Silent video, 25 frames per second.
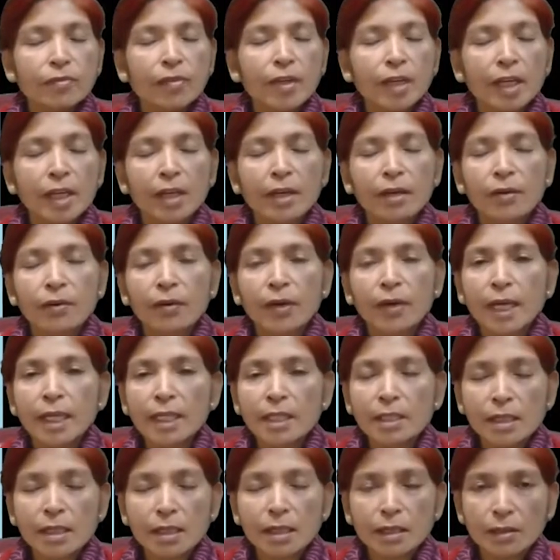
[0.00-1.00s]
we can
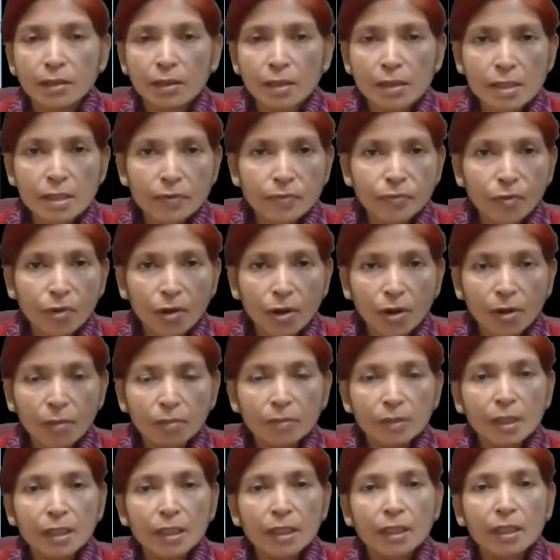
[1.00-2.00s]
write in this
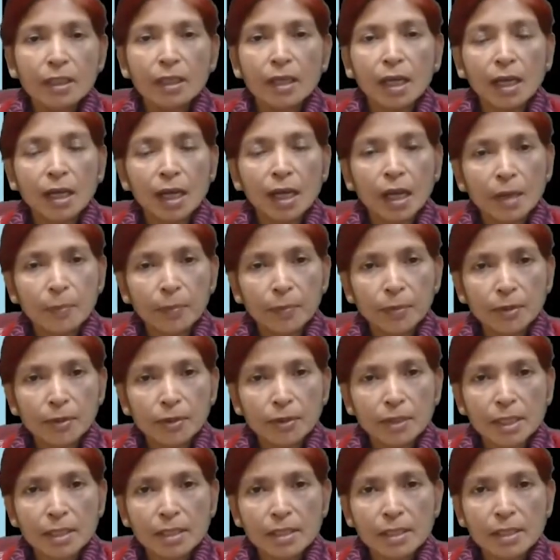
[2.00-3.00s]
form null
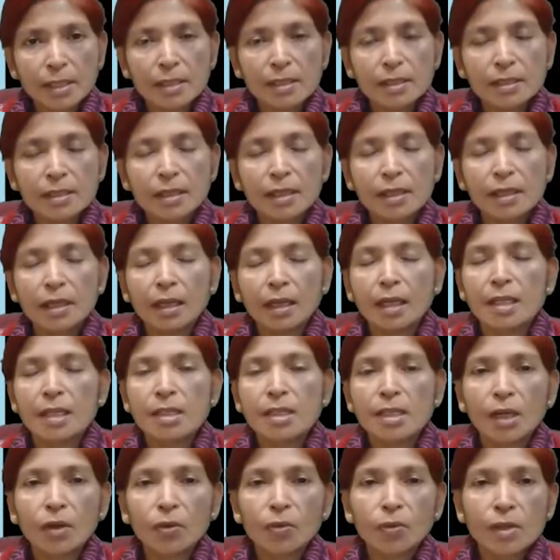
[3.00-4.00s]
hypothesis
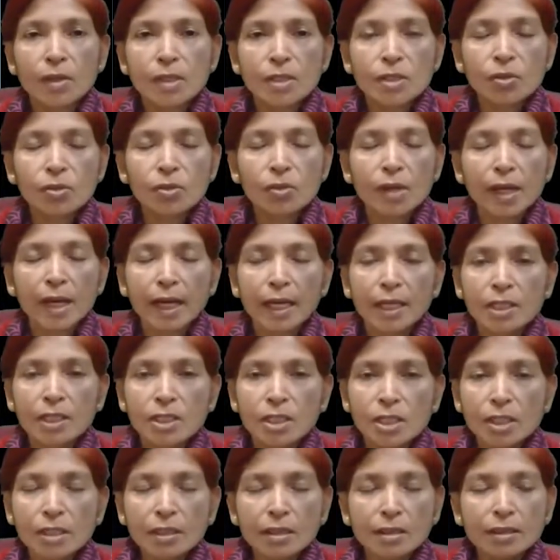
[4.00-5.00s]
is equals to
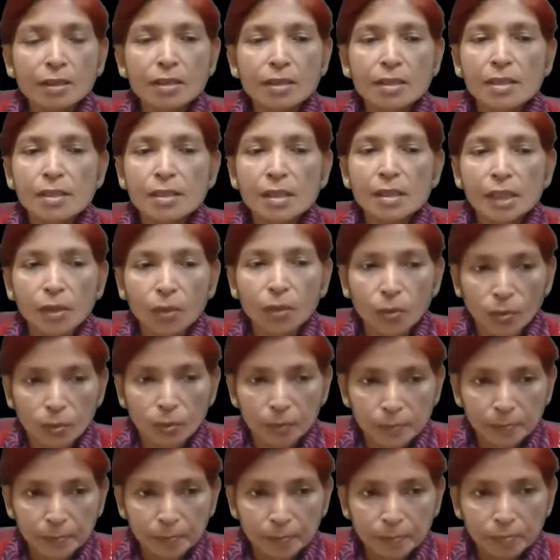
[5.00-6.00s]
H0.
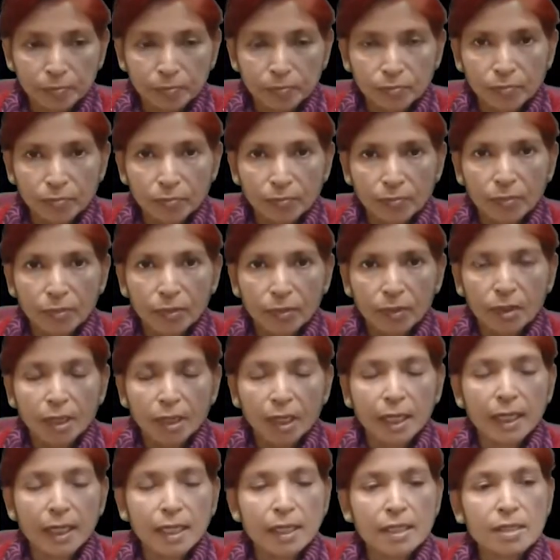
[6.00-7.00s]

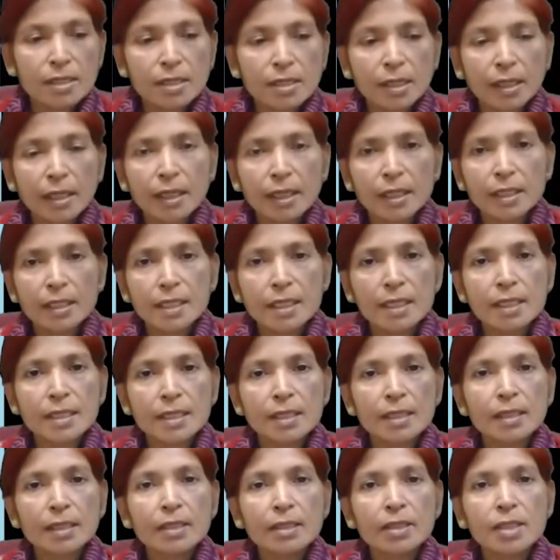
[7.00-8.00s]
And it
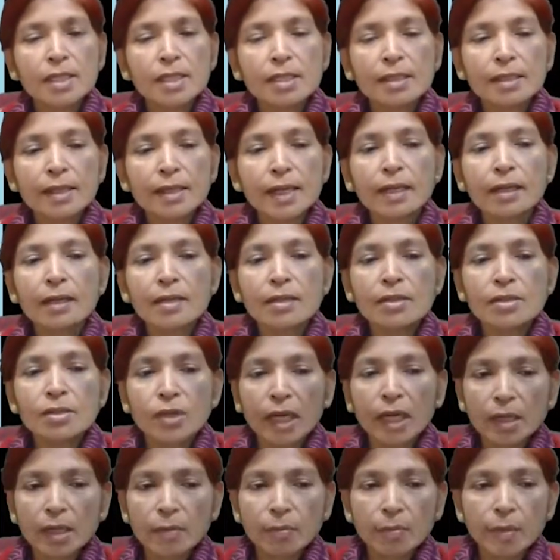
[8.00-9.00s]
is just like a
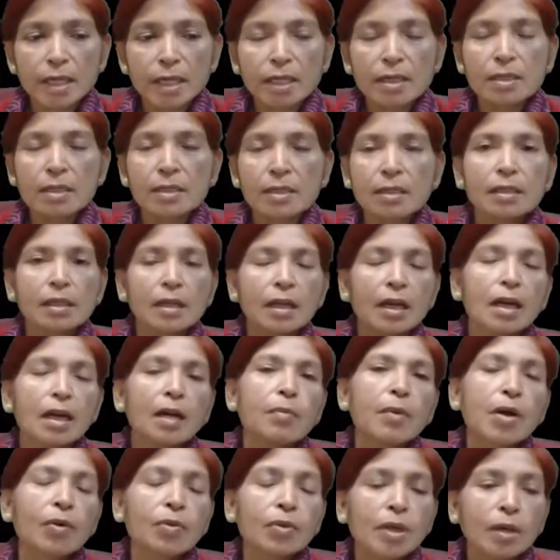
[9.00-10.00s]
statement
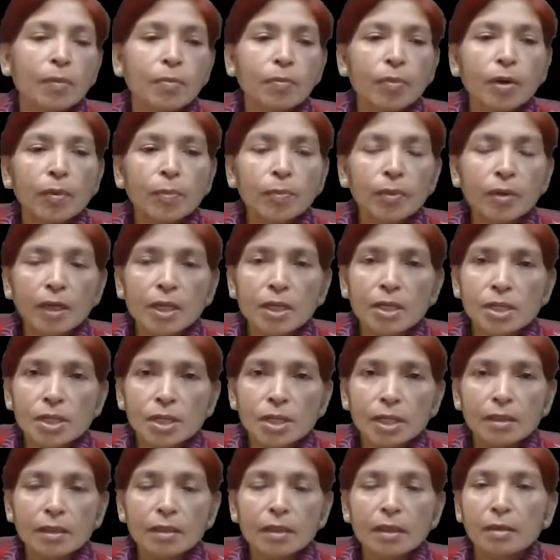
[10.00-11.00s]
about a
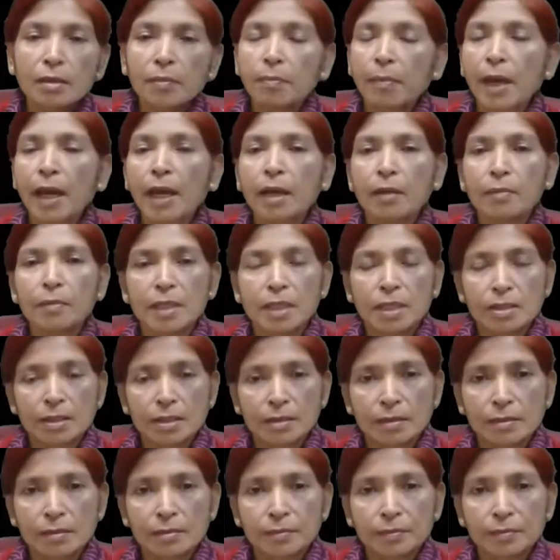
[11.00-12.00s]
population parameter.